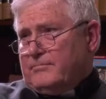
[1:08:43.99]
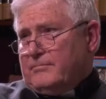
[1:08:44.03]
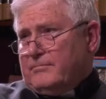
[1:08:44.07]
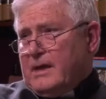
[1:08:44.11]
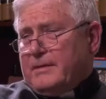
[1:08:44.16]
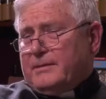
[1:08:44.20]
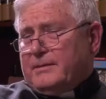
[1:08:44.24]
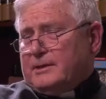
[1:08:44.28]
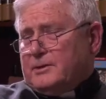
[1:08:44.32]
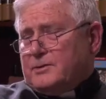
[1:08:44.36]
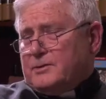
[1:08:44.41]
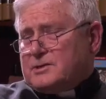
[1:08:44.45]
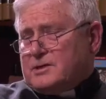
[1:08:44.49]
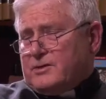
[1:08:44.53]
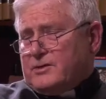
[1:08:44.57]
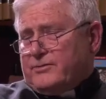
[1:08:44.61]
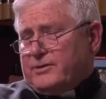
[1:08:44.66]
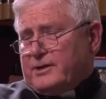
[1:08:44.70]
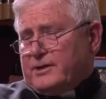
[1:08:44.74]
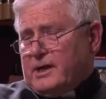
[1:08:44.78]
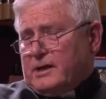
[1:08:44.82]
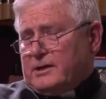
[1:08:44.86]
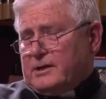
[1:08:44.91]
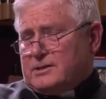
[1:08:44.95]
Maybe
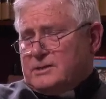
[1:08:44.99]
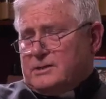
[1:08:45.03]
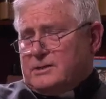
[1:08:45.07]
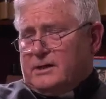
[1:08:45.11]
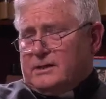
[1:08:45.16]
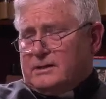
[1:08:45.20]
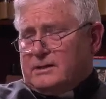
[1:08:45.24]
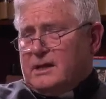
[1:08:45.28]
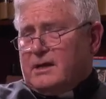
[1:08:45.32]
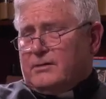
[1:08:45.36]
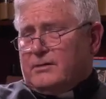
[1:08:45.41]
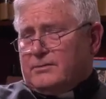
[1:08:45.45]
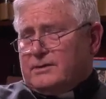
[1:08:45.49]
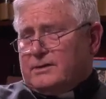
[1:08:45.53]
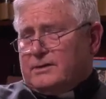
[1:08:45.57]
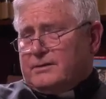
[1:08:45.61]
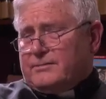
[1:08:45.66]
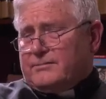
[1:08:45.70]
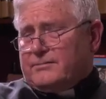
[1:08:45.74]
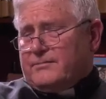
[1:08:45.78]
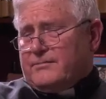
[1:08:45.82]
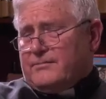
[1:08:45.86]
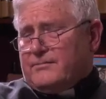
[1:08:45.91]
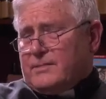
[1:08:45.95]
Lucifer could understand it that
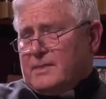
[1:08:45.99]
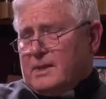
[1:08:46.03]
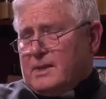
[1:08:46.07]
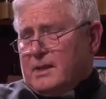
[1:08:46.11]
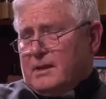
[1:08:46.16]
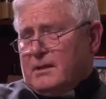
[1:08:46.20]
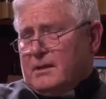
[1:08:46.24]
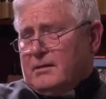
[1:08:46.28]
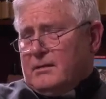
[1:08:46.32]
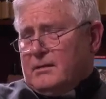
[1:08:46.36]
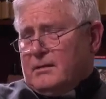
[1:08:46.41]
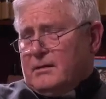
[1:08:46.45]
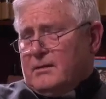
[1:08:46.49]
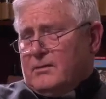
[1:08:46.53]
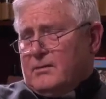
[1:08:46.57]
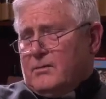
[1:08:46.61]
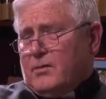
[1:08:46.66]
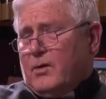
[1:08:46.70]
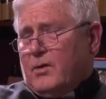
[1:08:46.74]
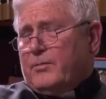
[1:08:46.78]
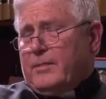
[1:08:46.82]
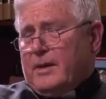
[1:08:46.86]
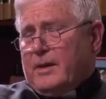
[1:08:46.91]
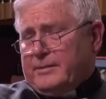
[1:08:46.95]
way.
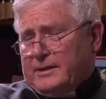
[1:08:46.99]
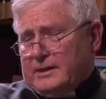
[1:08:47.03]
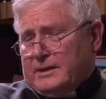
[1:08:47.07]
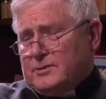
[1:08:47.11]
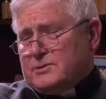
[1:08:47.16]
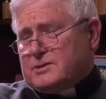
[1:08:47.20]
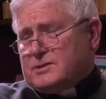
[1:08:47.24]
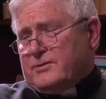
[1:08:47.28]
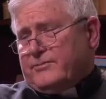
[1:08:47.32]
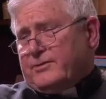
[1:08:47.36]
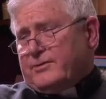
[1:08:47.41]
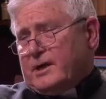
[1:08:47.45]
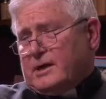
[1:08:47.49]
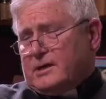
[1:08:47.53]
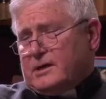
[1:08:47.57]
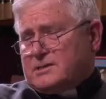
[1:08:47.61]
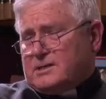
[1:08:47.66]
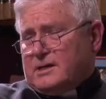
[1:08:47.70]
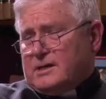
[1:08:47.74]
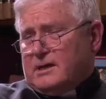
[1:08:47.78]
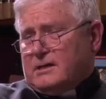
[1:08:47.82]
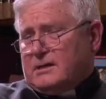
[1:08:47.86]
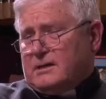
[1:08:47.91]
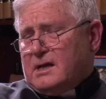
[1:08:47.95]
Or maybe Lucifer could
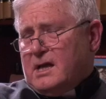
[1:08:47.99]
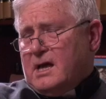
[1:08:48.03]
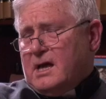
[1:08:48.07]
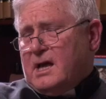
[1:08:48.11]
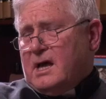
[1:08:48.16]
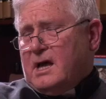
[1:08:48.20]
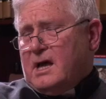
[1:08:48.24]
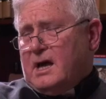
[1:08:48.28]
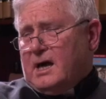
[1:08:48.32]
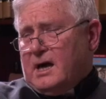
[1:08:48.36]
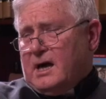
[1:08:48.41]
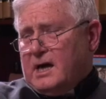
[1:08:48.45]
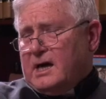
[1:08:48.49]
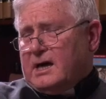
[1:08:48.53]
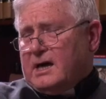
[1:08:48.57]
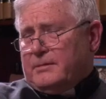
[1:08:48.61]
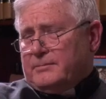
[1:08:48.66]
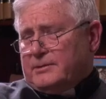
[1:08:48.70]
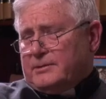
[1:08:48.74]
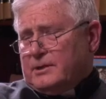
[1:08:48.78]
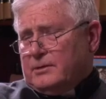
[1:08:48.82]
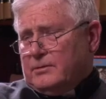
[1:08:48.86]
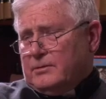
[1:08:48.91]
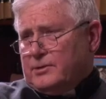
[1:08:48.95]
understand, I
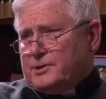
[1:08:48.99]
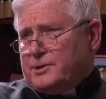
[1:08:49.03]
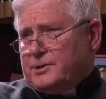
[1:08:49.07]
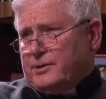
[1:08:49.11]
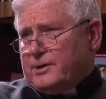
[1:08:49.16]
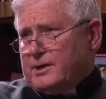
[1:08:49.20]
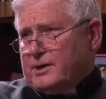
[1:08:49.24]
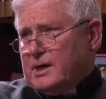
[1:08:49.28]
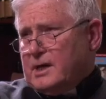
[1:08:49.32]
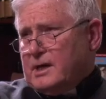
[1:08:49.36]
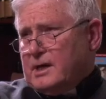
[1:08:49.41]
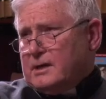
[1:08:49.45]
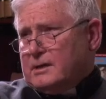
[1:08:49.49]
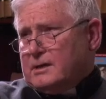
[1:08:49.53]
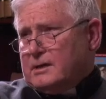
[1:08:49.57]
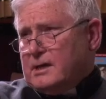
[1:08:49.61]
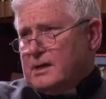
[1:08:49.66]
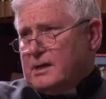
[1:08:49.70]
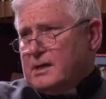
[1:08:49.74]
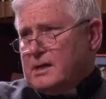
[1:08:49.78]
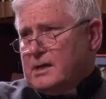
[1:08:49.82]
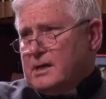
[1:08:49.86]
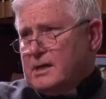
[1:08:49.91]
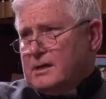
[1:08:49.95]
am the Lord your
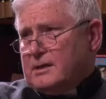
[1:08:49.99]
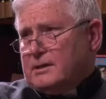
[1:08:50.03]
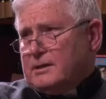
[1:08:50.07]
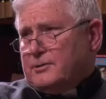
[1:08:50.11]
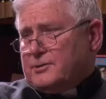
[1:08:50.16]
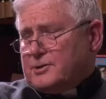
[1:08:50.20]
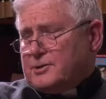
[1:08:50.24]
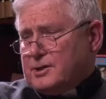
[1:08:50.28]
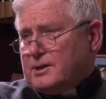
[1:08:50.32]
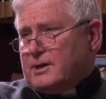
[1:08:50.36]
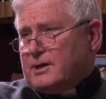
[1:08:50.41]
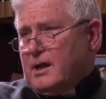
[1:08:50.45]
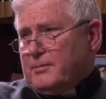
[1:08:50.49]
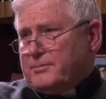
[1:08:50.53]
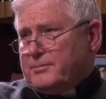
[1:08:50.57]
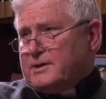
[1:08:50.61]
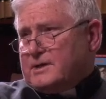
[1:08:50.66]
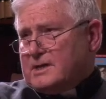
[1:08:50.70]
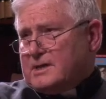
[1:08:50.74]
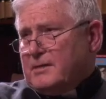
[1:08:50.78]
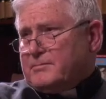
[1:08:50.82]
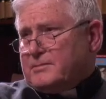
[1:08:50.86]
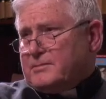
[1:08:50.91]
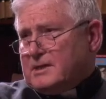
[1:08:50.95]
God, you should not
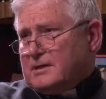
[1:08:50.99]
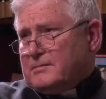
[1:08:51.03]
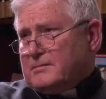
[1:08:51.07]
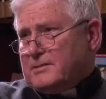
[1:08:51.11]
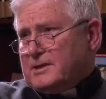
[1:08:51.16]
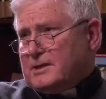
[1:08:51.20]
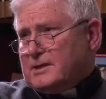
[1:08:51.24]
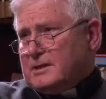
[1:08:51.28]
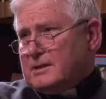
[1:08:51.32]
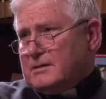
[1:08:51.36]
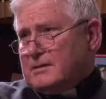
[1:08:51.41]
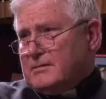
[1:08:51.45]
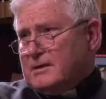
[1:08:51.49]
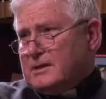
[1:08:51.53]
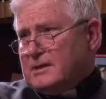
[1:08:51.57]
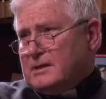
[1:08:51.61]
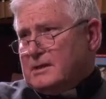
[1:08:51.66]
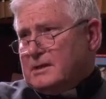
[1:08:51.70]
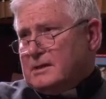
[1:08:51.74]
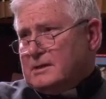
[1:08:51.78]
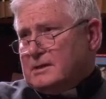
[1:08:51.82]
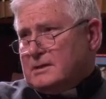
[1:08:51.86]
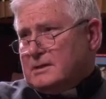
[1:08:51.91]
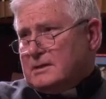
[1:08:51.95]
be tempting me,
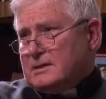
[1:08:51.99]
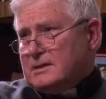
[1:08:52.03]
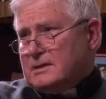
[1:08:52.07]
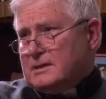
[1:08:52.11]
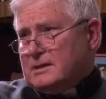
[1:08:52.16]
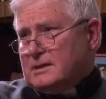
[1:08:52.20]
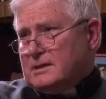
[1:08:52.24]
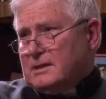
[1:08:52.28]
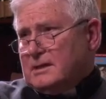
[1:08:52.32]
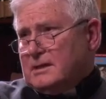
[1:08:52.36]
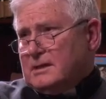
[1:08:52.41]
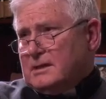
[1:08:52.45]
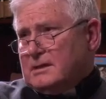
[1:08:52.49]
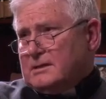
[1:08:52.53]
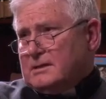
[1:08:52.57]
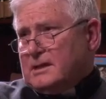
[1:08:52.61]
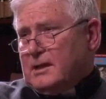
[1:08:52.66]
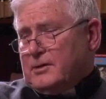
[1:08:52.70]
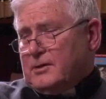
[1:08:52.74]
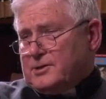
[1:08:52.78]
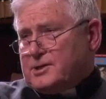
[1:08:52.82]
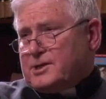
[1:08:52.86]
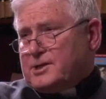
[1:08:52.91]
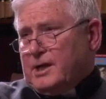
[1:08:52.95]
right?
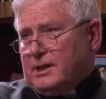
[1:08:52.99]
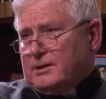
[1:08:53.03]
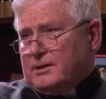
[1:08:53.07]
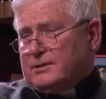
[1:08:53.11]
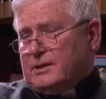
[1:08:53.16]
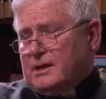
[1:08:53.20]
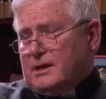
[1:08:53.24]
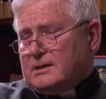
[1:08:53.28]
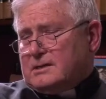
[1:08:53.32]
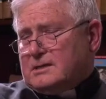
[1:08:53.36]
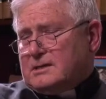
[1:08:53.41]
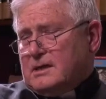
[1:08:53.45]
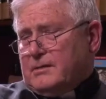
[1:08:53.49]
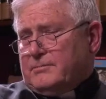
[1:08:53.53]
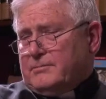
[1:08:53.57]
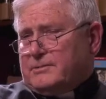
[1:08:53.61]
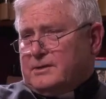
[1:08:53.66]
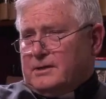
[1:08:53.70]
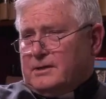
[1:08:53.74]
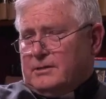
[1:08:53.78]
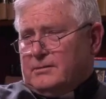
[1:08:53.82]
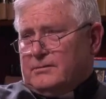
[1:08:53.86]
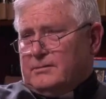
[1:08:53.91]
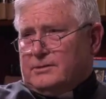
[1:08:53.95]
Thou shalt not
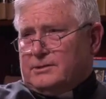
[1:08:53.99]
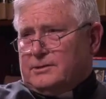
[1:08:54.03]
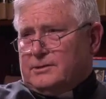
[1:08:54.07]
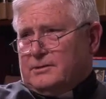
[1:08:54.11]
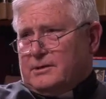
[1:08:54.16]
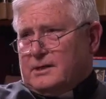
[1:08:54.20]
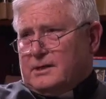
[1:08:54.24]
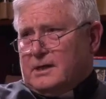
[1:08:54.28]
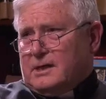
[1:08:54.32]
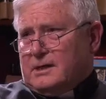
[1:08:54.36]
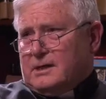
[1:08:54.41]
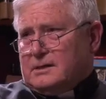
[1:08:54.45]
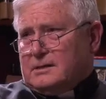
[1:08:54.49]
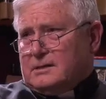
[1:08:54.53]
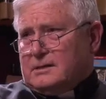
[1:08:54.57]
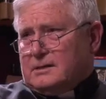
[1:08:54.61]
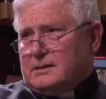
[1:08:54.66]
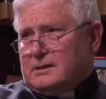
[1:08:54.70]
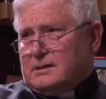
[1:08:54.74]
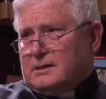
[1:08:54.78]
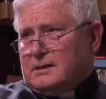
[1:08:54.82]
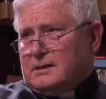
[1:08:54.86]
tempt the Lord your God.